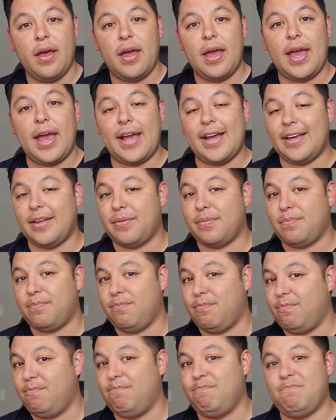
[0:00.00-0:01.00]
and
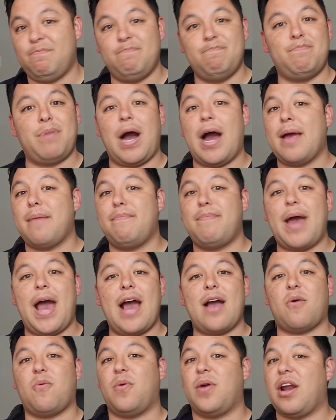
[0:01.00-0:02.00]
buy
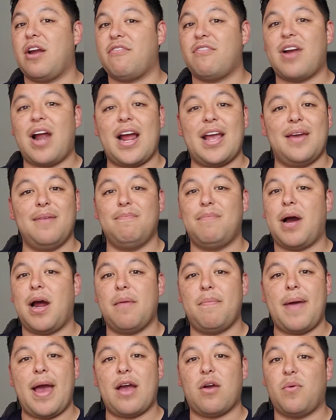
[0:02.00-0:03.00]
back whatever I can buy
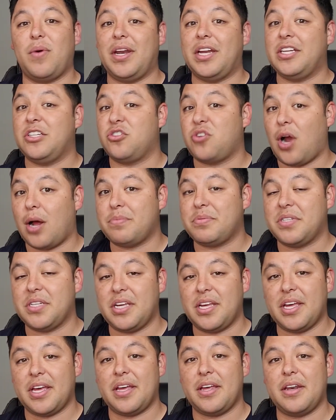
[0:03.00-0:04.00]
back when it drops
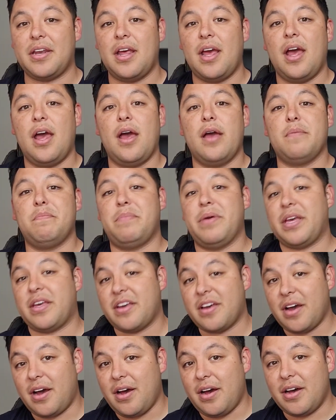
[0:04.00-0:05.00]
again,
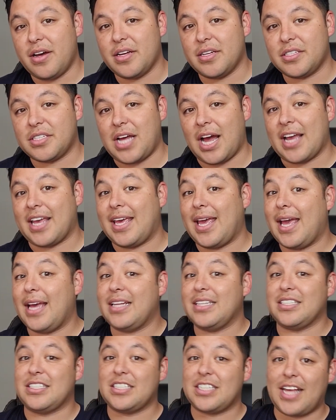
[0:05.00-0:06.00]
because I
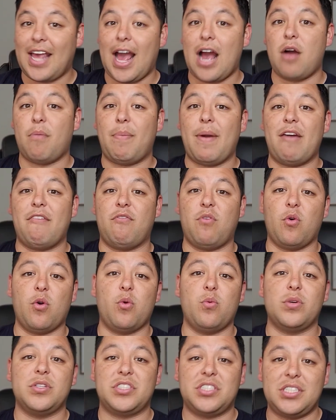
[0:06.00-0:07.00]
can't scalp at
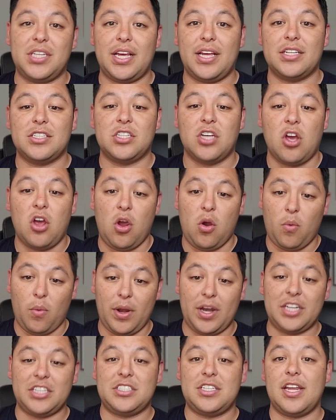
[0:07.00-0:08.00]
41 cents when
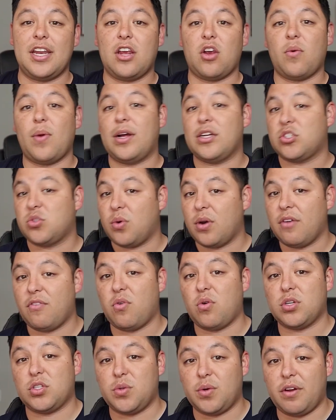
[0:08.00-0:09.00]
it's sitting around
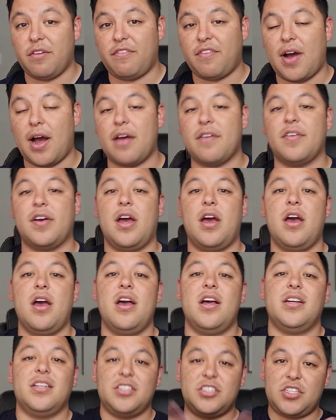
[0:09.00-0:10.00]
24, 25.
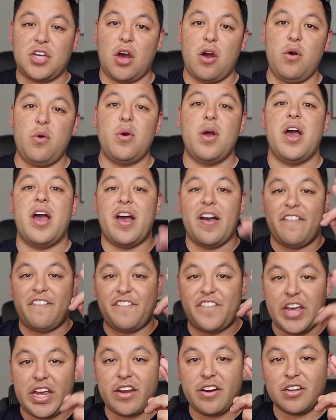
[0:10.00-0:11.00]
So
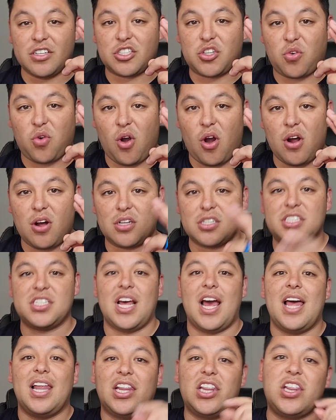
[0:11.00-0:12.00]
fingers crossed.
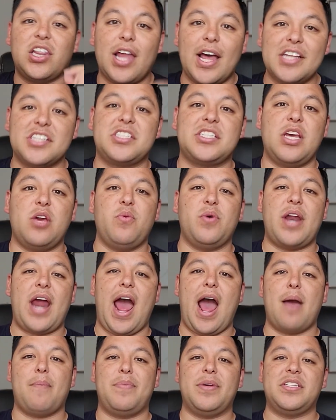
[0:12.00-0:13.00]
Let's see what
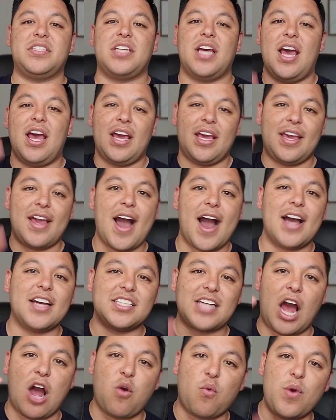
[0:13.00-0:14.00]
happens. Guys,
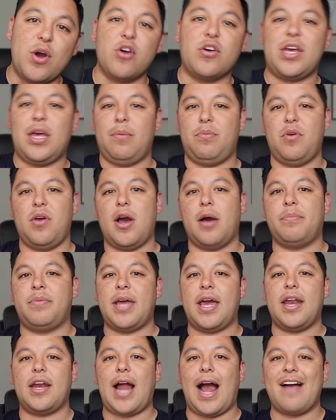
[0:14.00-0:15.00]
I will keep you
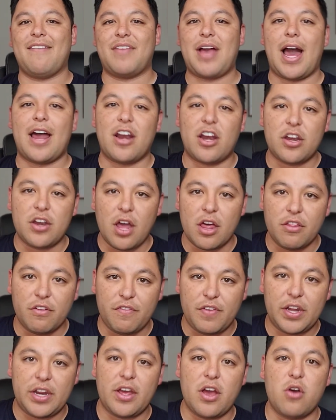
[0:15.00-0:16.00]
updated. I've got another
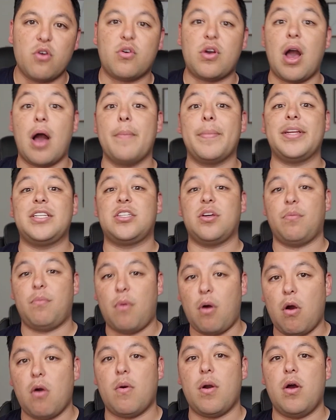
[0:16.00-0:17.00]
video coming
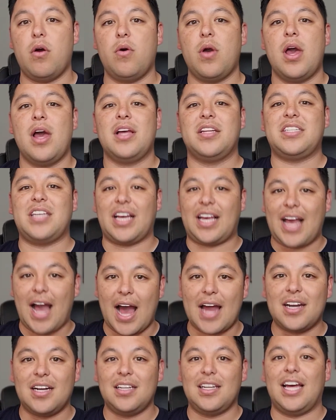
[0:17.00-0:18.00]
tomorrow to
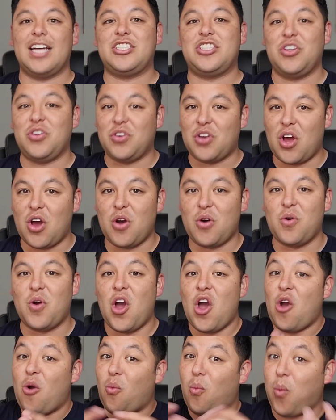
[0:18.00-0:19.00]
kind of let you know
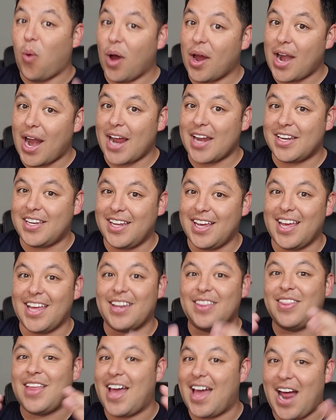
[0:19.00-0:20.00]
what I
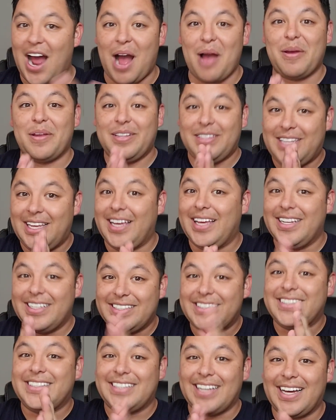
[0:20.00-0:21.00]
did, that I did
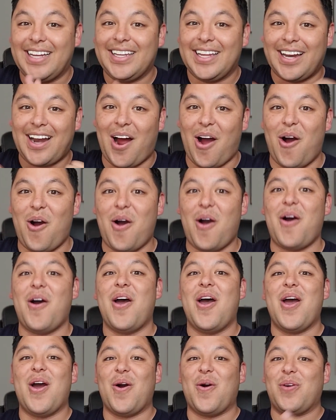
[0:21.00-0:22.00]
sell it all,
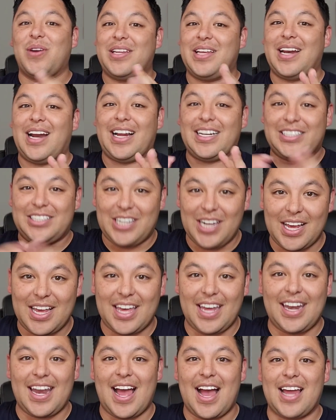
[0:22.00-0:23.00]
or did I
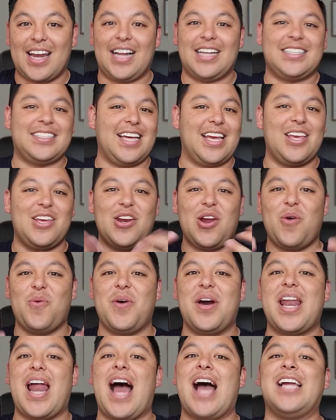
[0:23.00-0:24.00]
chicken out and I say, you know
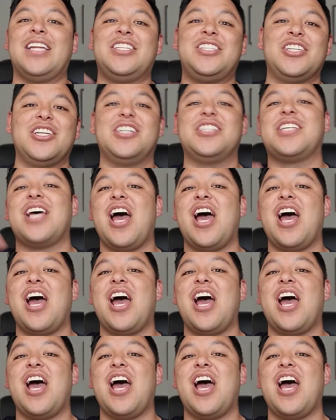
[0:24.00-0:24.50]
what, I just